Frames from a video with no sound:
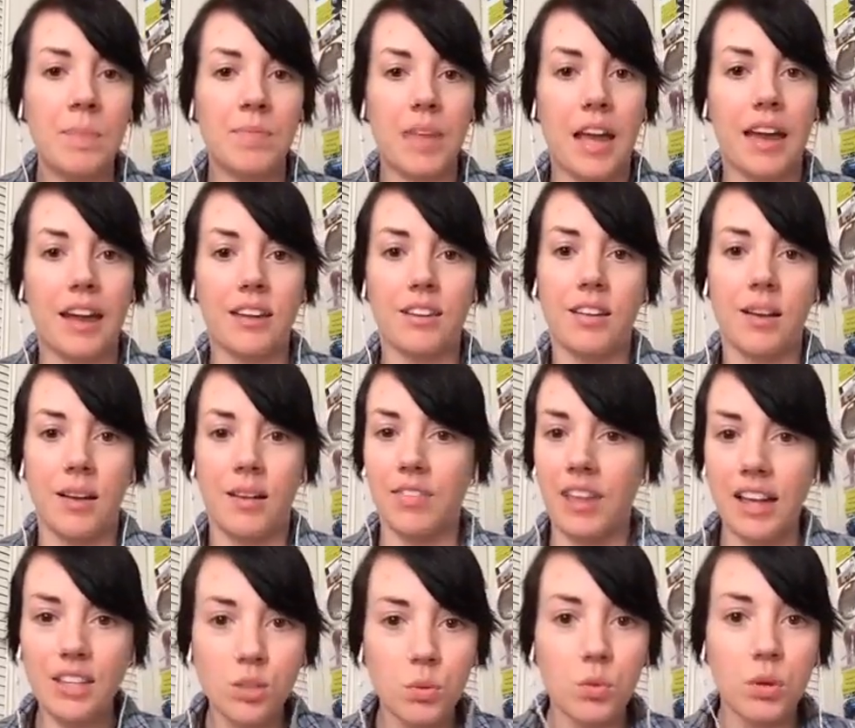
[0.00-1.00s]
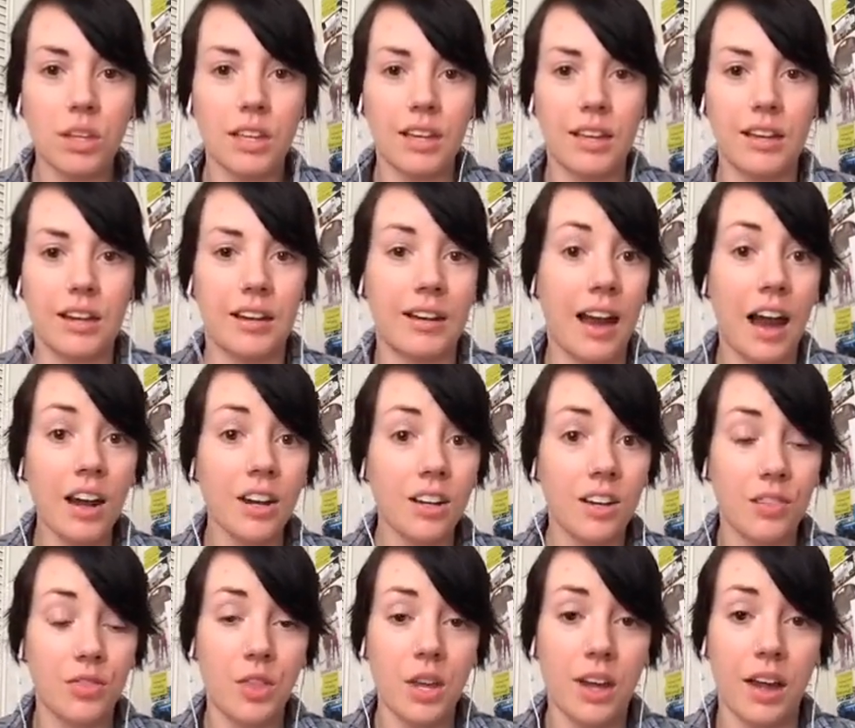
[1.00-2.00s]
And that's a really not a
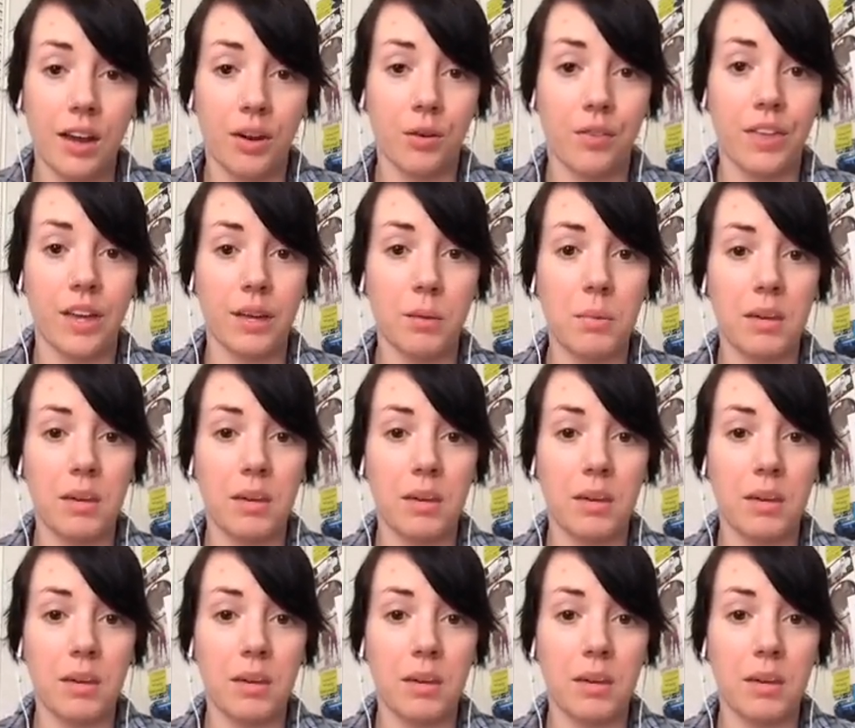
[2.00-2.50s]
good thing, I don't think,